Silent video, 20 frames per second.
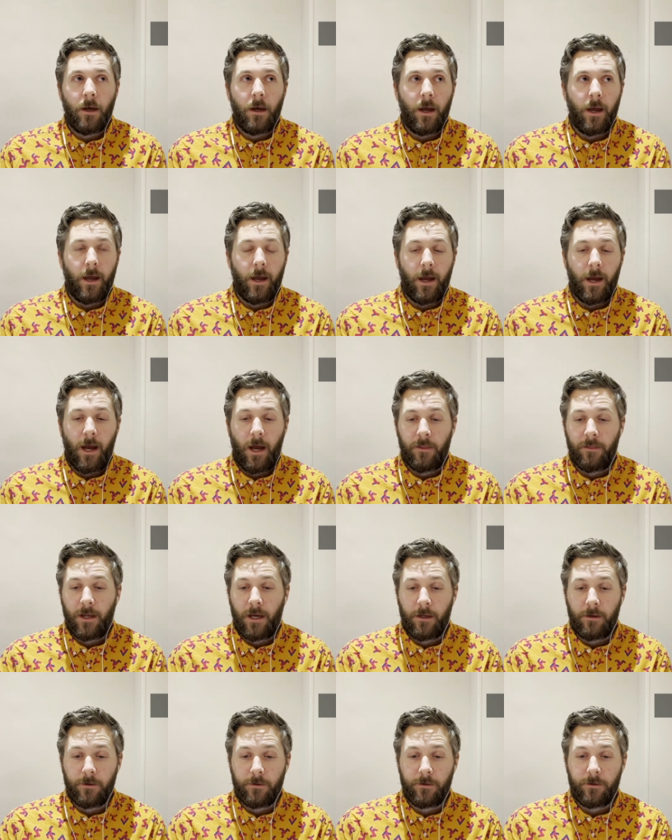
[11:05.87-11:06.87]
And
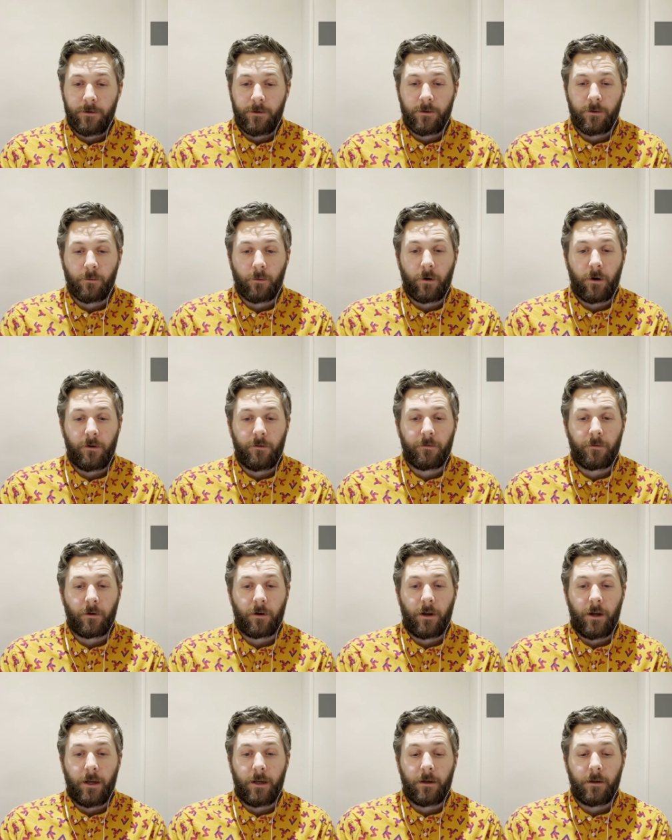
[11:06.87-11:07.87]
then the word for
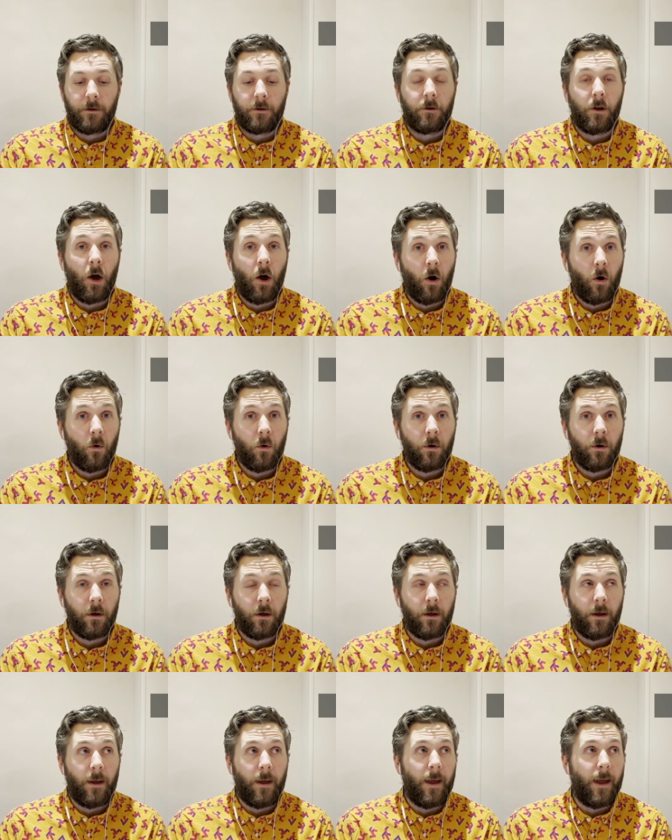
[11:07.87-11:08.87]
like no,
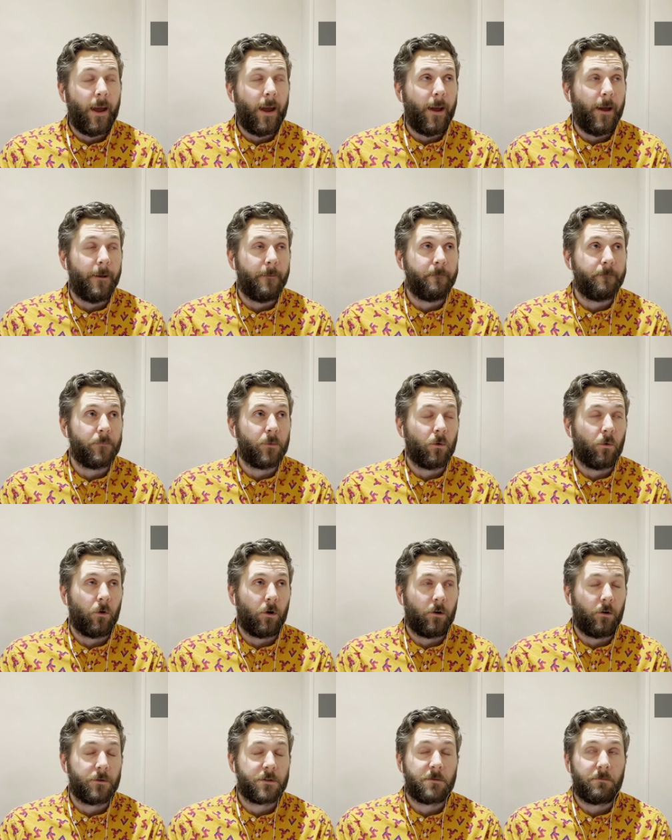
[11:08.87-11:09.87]

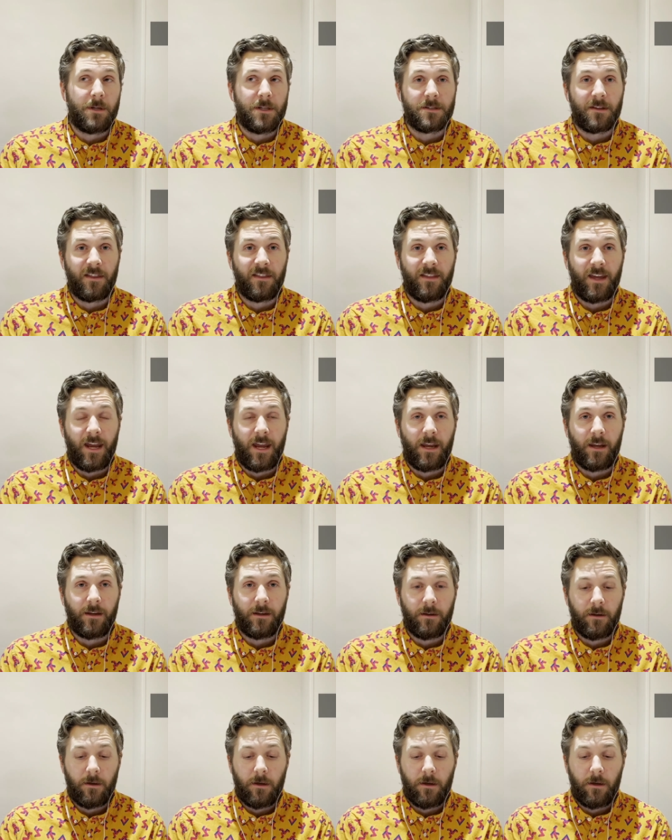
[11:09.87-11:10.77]
or it also means a thing.